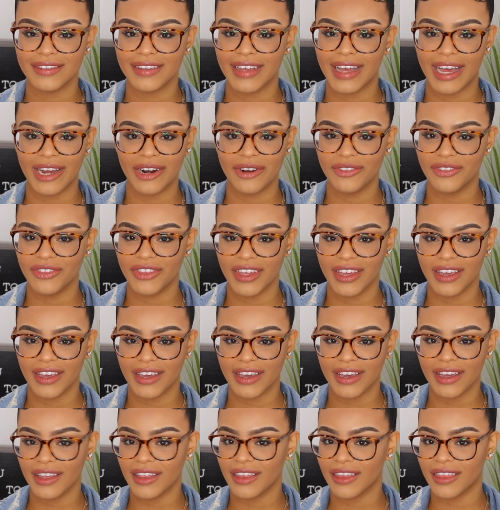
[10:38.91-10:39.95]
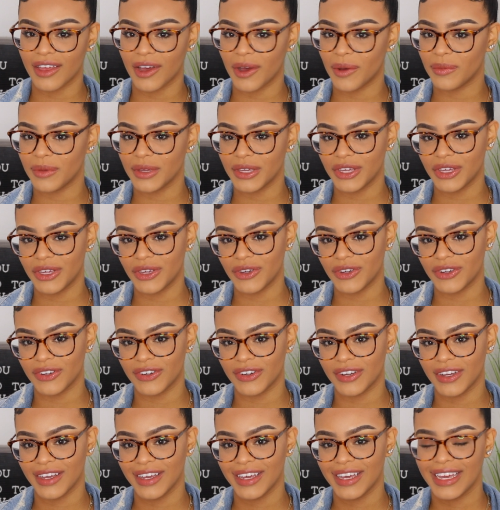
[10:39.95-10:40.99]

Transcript: I don't think that would be cute.